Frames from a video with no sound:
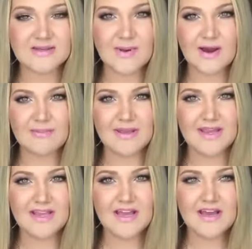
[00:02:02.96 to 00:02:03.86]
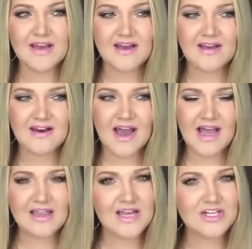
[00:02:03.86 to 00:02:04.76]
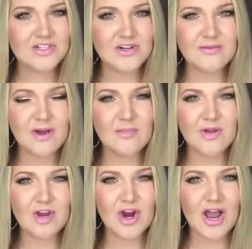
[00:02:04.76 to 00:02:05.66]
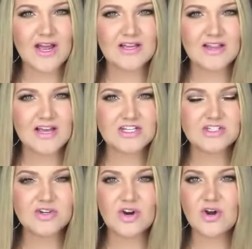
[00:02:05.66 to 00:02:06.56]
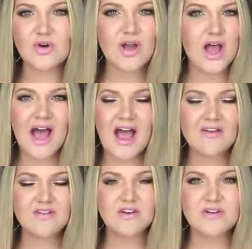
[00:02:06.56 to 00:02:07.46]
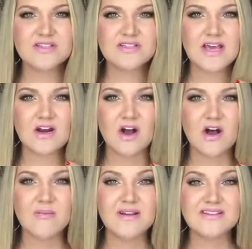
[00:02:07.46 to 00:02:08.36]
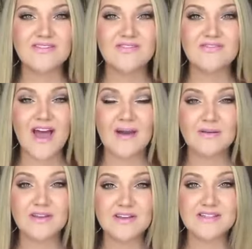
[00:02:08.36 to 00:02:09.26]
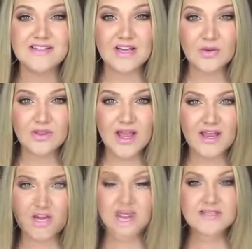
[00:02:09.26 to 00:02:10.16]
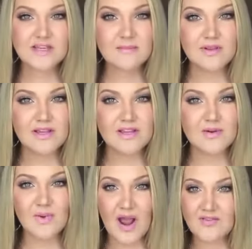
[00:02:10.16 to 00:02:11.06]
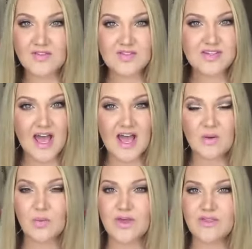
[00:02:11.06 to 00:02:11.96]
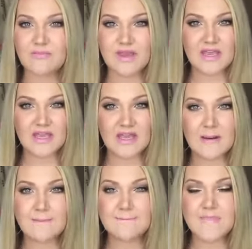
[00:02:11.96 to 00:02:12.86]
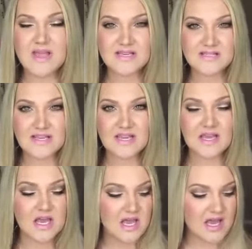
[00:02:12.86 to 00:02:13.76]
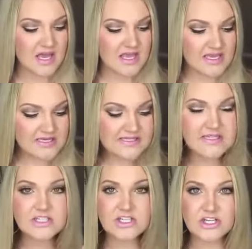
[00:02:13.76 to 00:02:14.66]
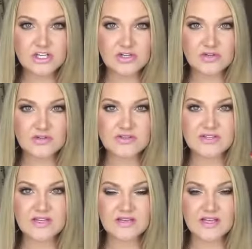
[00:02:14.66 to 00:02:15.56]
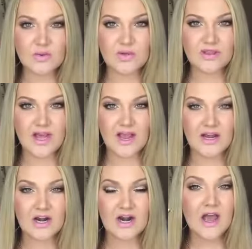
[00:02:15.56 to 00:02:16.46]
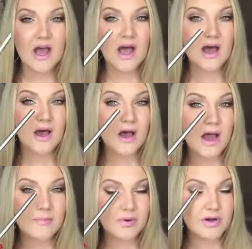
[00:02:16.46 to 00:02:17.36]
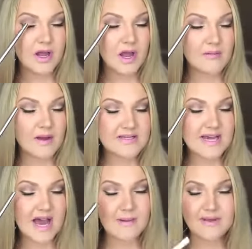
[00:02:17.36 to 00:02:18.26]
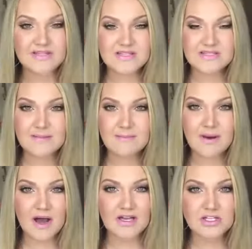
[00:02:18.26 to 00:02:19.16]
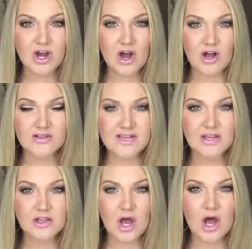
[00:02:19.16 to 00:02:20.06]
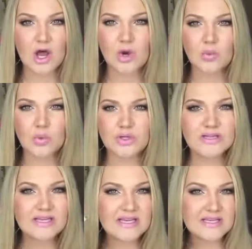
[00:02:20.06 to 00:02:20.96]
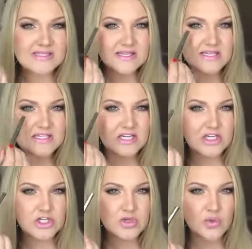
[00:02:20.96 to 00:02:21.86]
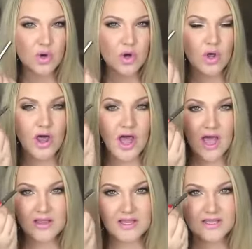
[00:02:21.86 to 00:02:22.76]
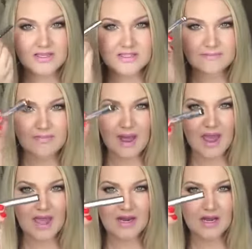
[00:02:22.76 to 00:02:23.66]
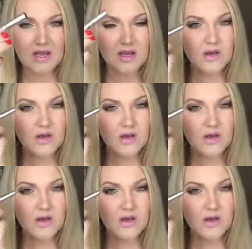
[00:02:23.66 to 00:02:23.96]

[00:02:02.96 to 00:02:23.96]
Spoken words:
about it being an eyelash serum helping your eyelashes grow. I haven't noticed that at all, but it's a fabulous liquid liner. This completely rivals that with being an amazing, easy to use liquid liner. I put it on my top. It doesn't budge all day long. Really easy to control. I like this pen